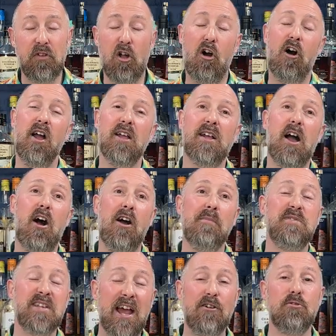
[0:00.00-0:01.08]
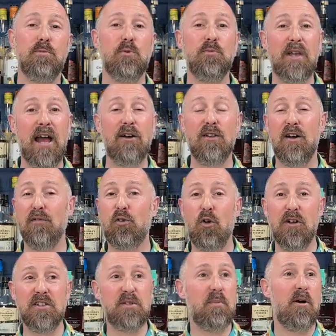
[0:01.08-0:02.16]
I'm terrible now that I've got
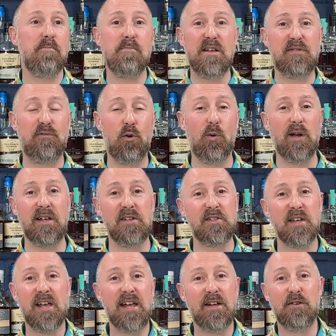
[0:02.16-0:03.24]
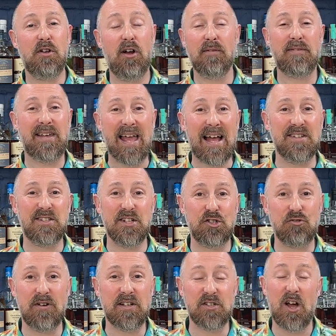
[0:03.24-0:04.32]
into my mid-40s, like gassy
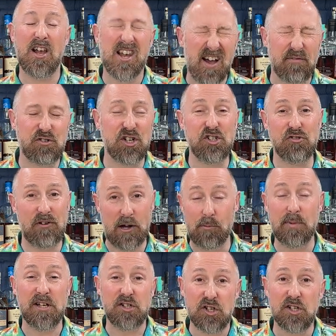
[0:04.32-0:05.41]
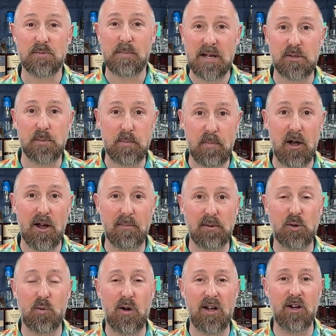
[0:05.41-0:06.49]
drinks. I love ginger ale, but it just makes me burp
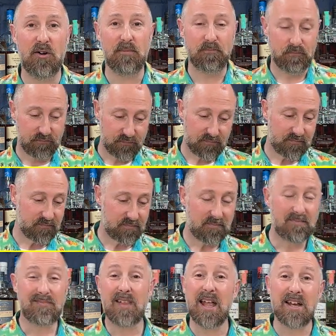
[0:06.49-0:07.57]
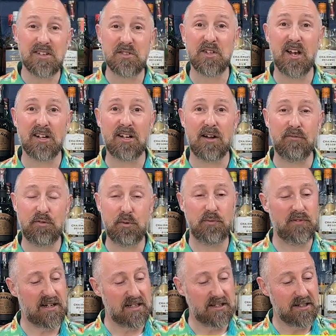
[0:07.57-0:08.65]
quite a lot. And it's an uncomfortable
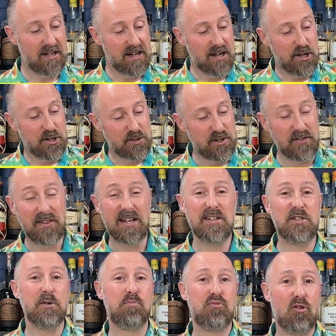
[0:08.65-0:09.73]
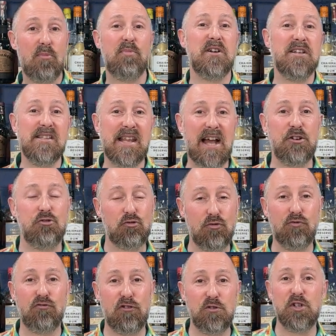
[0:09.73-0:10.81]
feeling. So these are proper natural
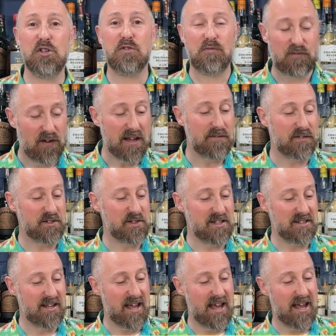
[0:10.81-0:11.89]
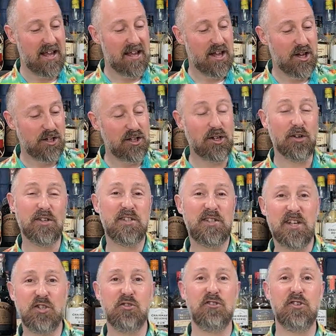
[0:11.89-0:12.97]
fruit juice flavours in there. You've got the
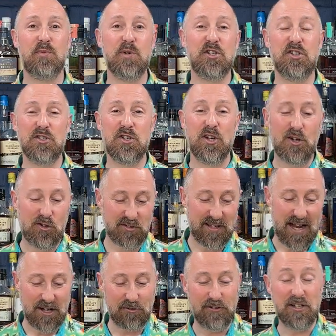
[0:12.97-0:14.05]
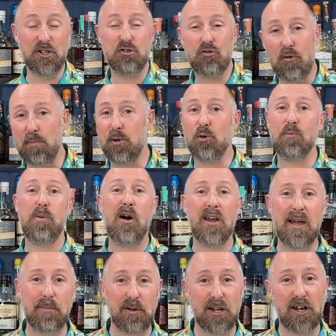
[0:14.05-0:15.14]
citrus, which is the long daiquiri, the tropical
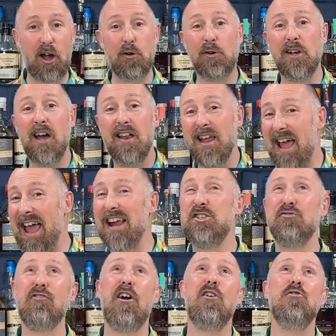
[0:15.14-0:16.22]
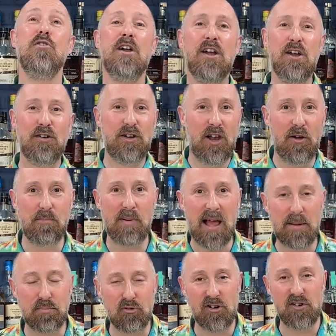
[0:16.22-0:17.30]
pineapple and coconut, the hedgerow, like
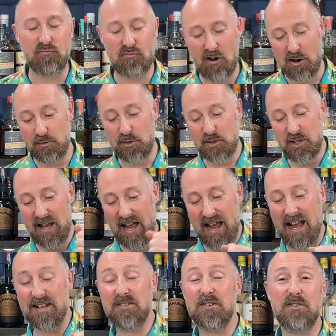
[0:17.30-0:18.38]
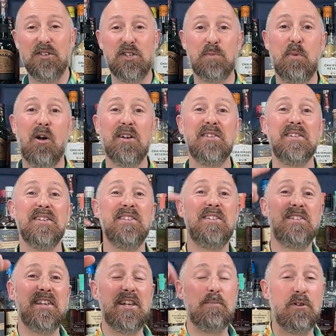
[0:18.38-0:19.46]
blackberry and rose, and the spiced
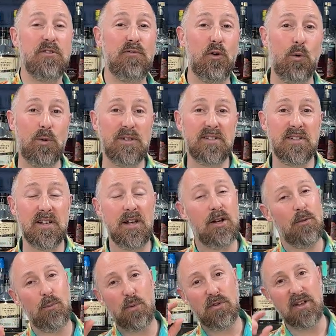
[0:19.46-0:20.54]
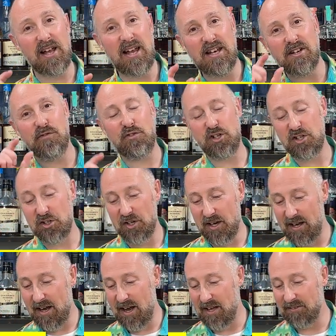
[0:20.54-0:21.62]
cinnamon forward with a hint of ginger
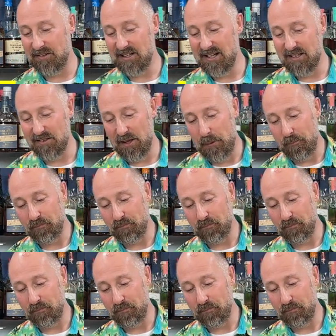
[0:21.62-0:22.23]
underneath it.